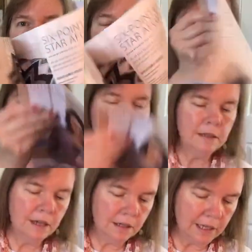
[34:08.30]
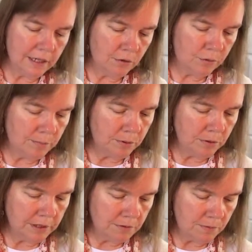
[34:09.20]
blanket, kind of like a ripple
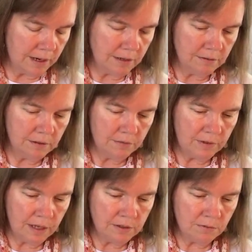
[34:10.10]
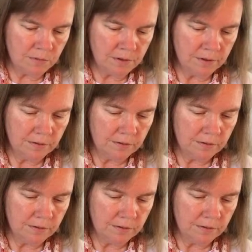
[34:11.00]
in the round, as it were.